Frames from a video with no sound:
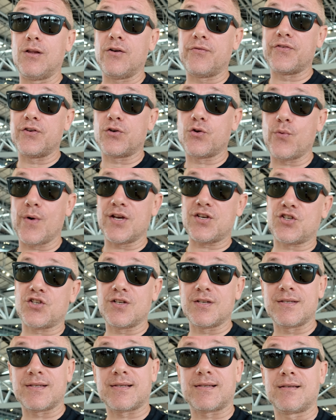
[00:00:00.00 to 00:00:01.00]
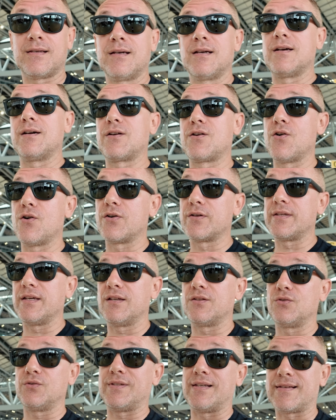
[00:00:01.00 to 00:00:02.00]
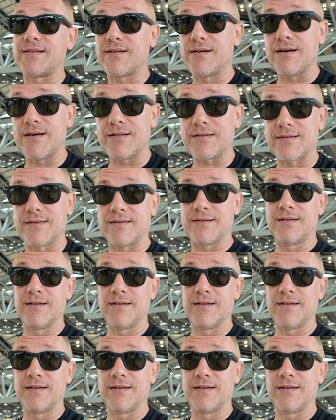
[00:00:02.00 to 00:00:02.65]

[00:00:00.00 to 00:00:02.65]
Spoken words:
all of your questions according to this card.